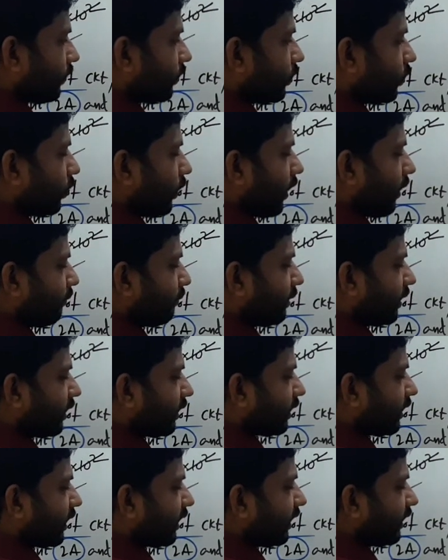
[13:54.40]
2
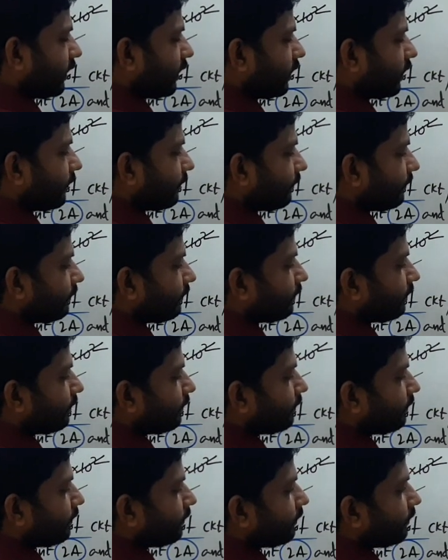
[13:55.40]
ampere current.
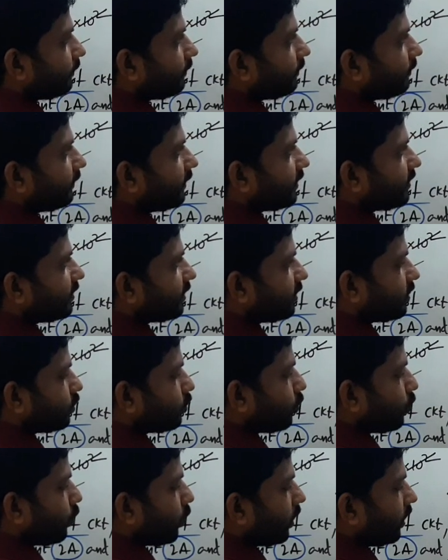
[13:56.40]
This is
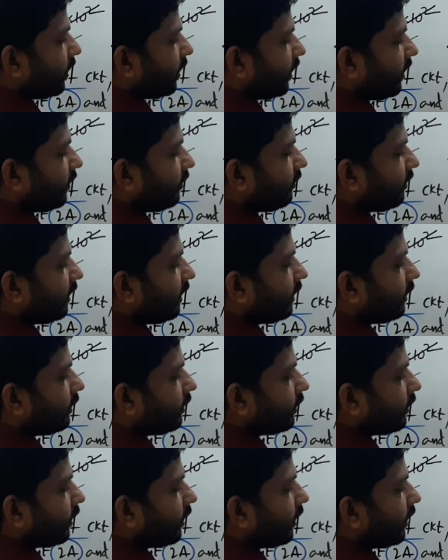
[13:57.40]
1
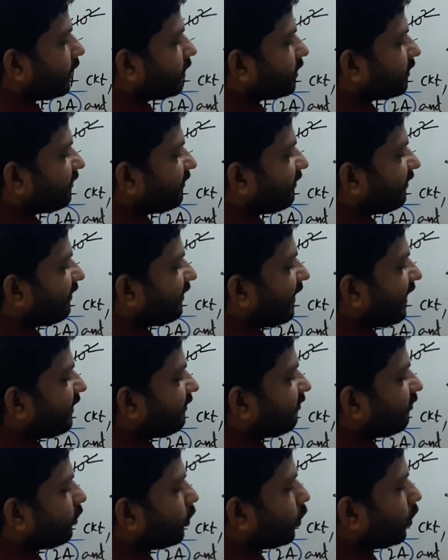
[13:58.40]
Henry. It's
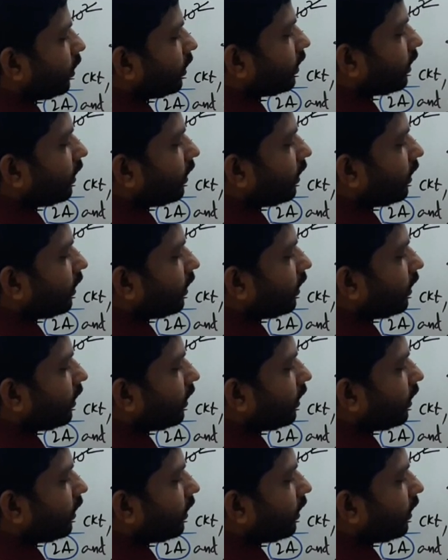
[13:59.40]
5 volt